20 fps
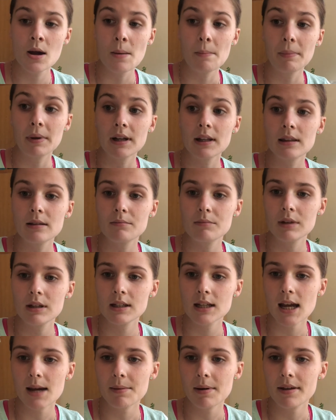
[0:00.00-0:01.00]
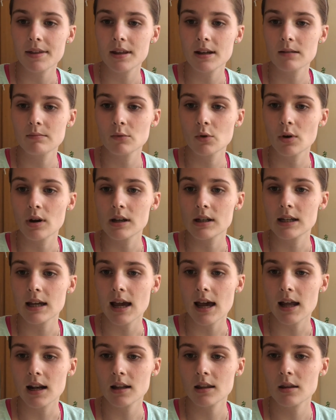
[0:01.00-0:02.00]
But in the meantime, I think I'm going
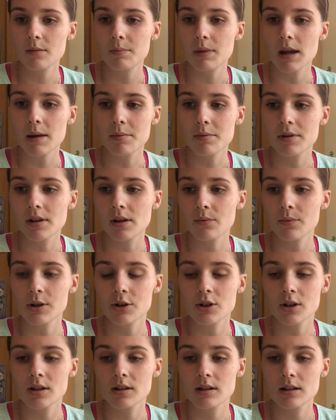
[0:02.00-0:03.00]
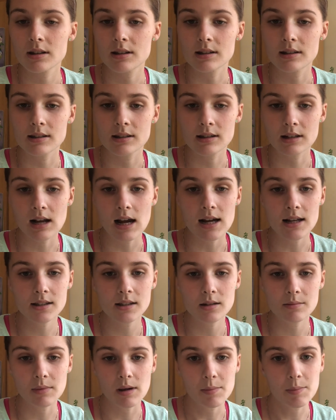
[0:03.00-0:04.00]
to edit the paper that we just
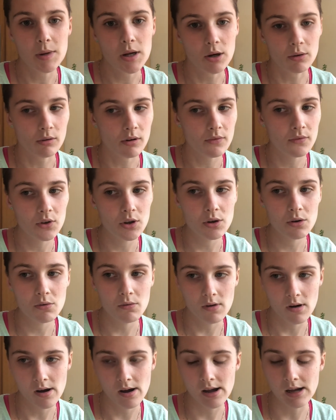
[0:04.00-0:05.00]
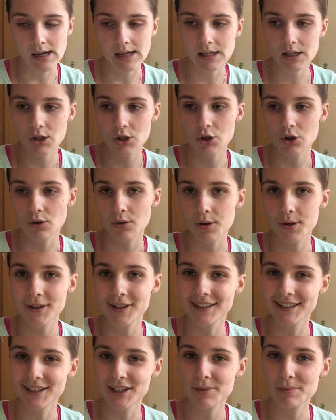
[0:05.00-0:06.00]
discussed in my peer review. I can show you a
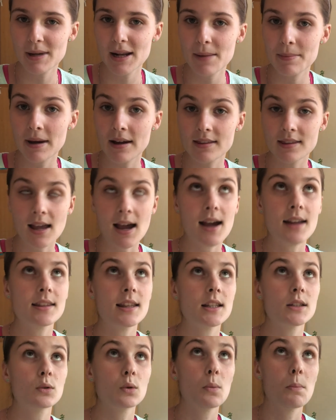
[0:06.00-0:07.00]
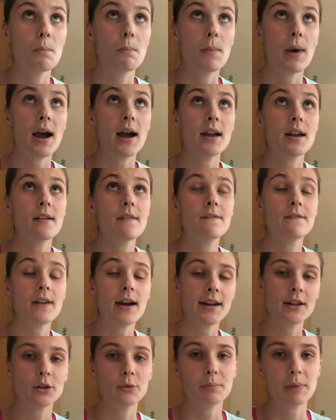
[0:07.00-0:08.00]
little bit about that. That's my
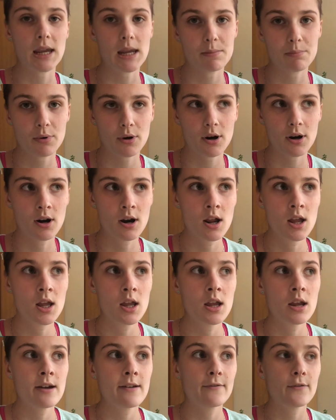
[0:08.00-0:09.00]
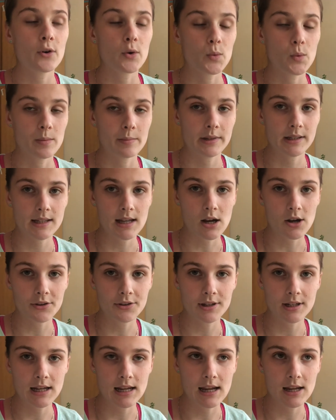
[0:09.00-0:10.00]
final paper for women's
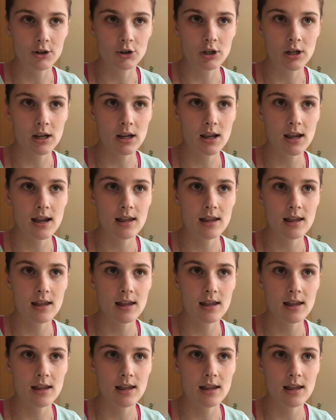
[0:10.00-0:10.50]
health and aging.